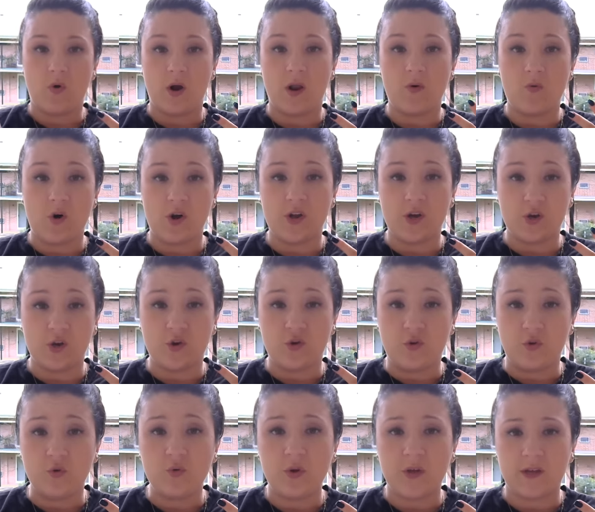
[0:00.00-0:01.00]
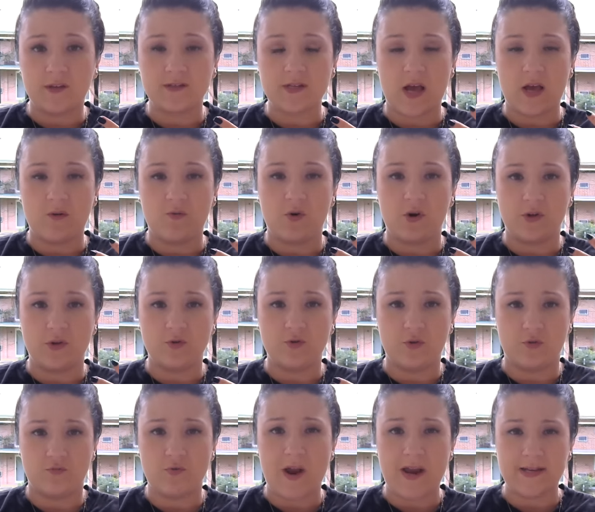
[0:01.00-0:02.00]
what I want you to do is I want you
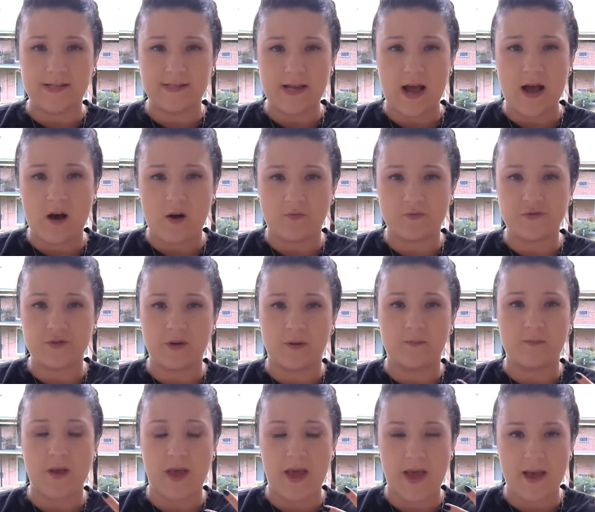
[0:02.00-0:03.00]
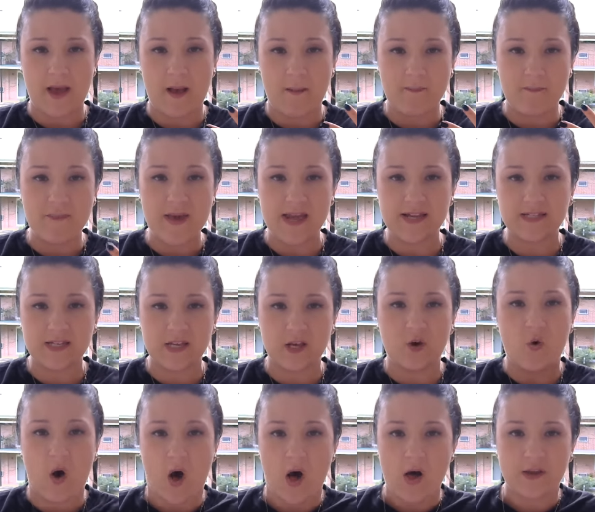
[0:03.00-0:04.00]
to write down some amazing
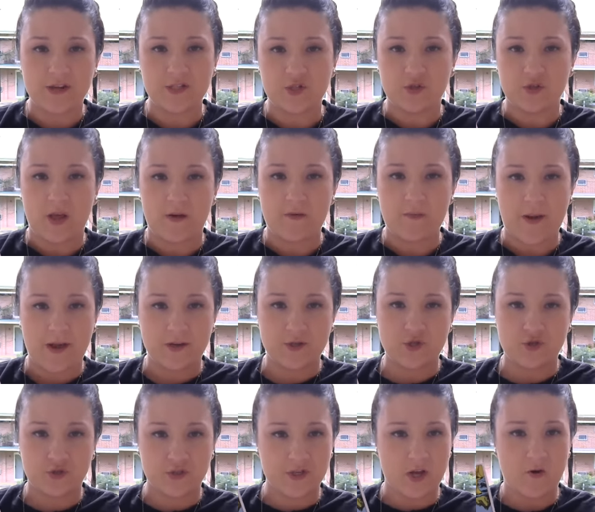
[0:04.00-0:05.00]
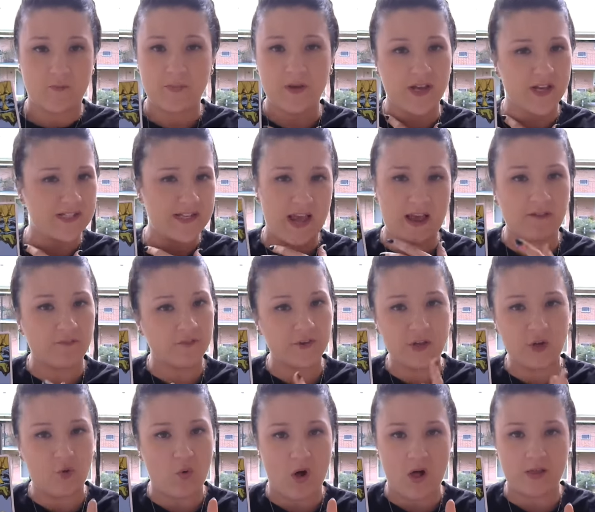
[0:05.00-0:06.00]
qualities you love about yourself, because
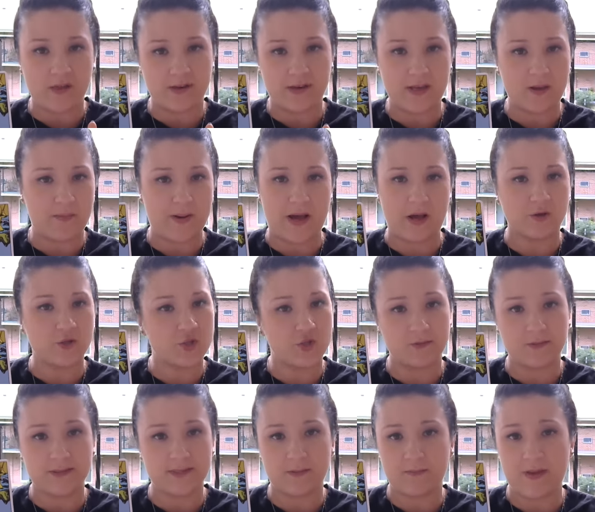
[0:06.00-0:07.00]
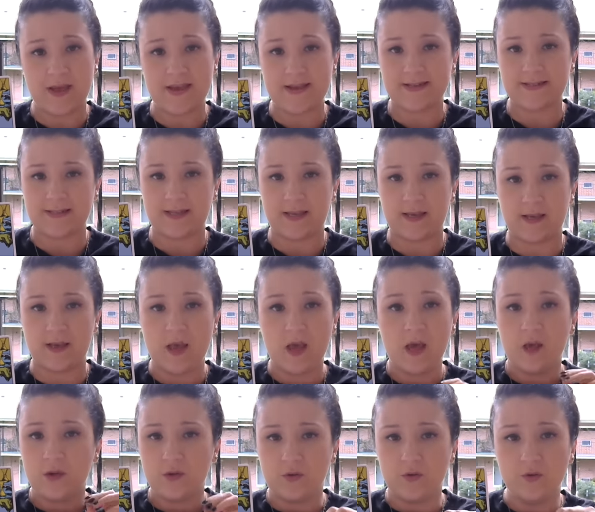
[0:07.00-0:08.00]
every quality about you is amazing.
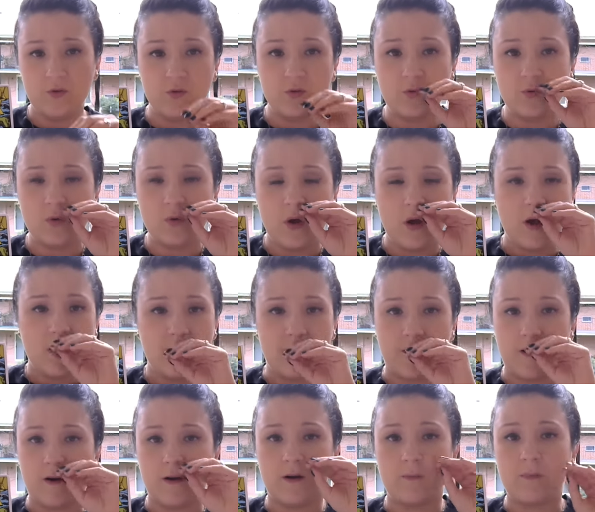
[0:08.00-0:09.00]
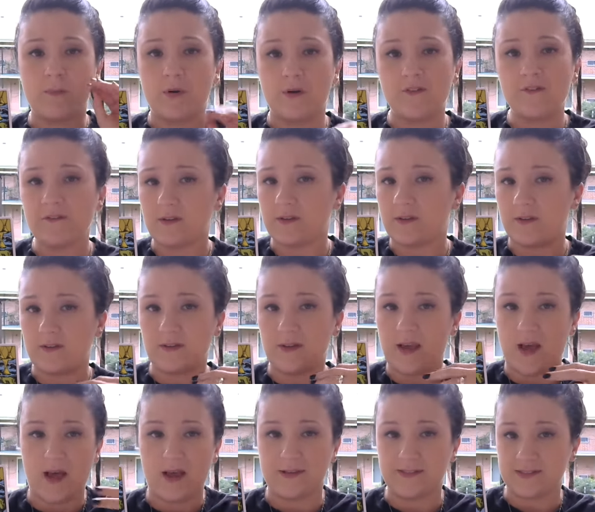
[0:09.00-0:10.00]
You are perfect in
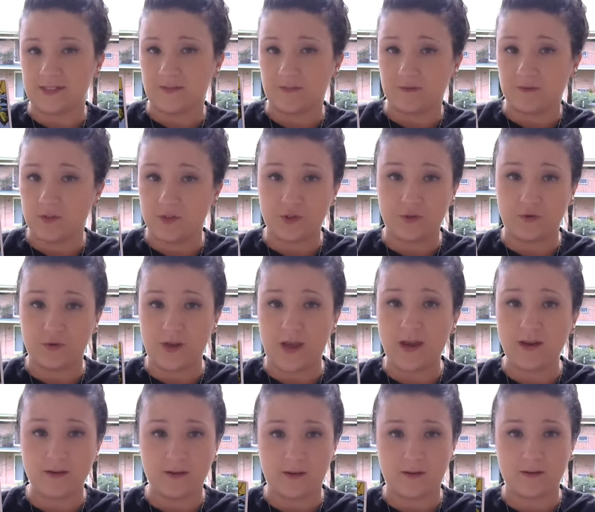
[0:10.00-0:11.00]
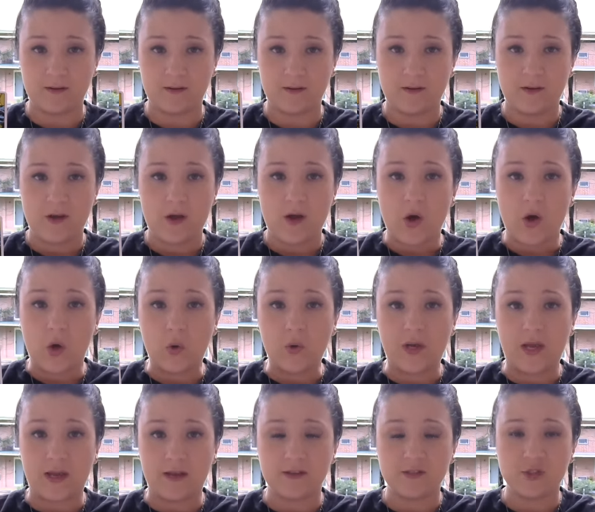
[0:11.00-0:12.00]
the eyes of the Creator.
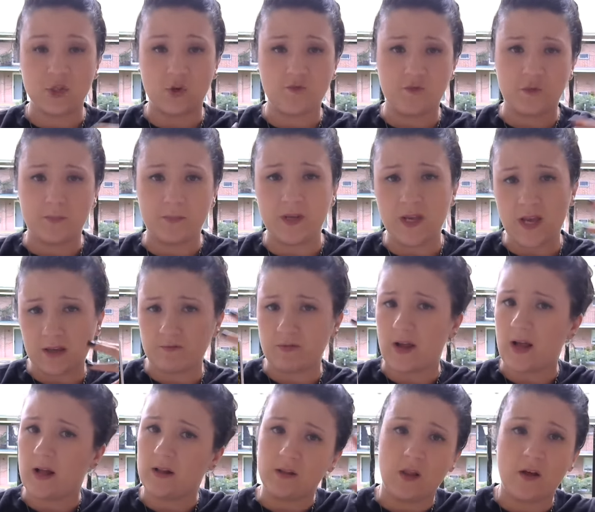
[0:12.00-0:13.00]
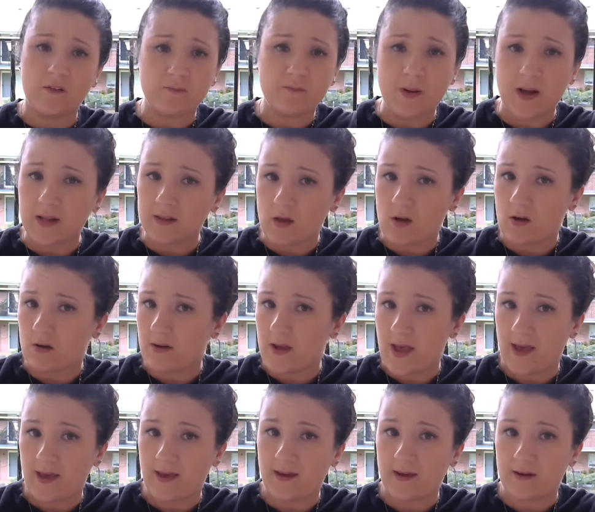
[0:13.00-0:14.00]
Okay, so for me, I love my long
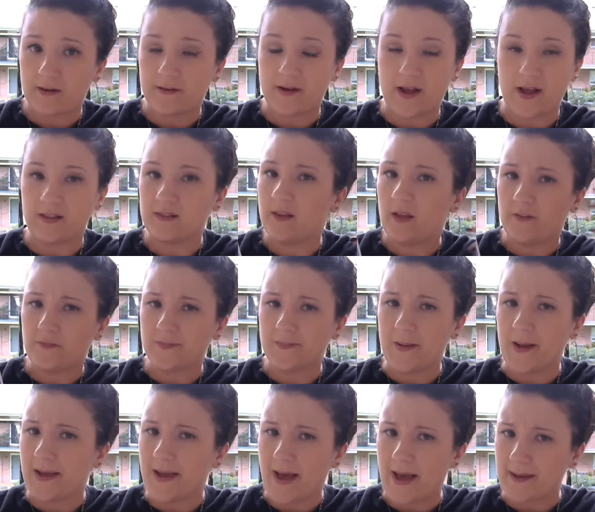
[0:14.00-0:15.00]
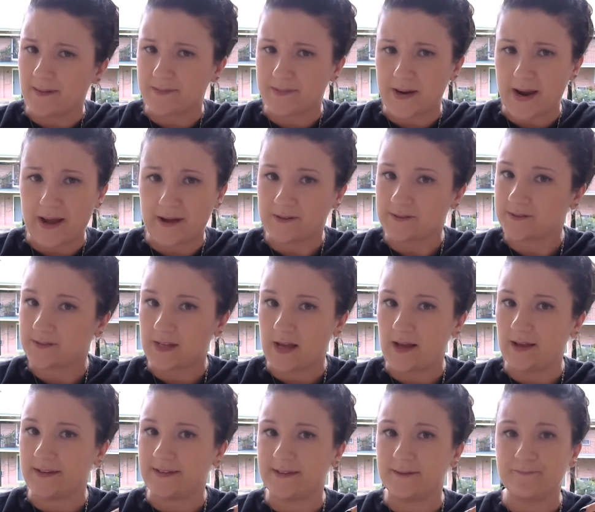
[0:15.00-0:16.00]
hair. I love my eyebrows.
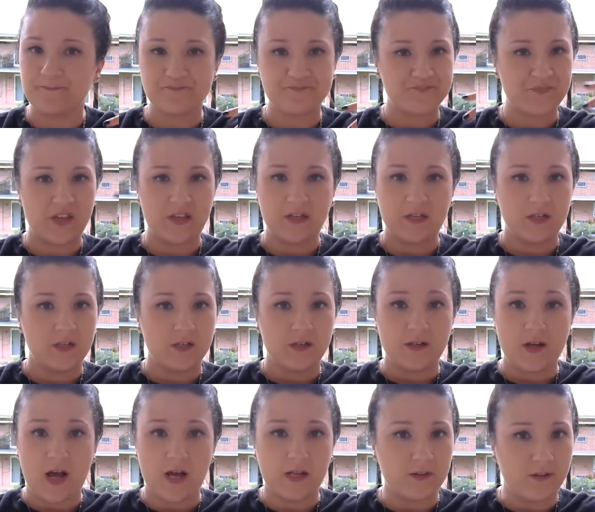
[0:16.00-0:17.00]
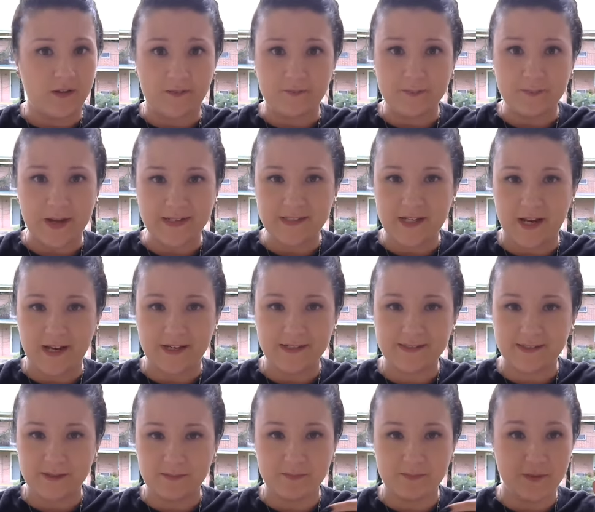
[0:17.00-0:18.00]
I love my
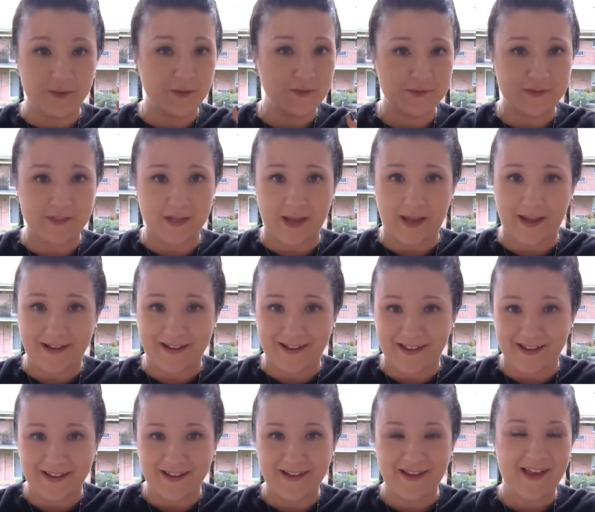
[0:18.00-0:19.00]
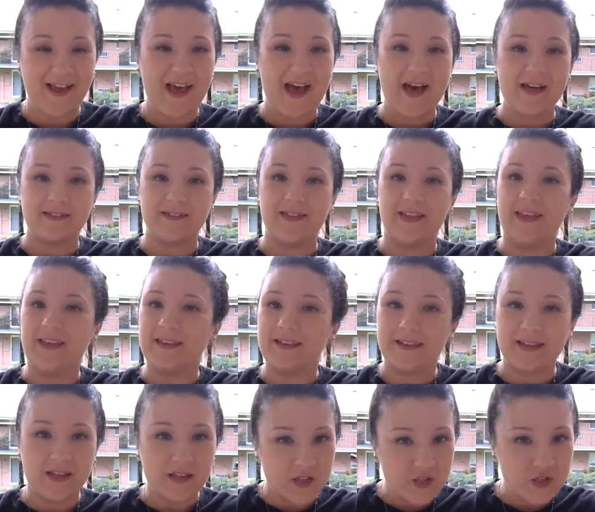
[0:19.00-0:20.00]
taste in music. Like,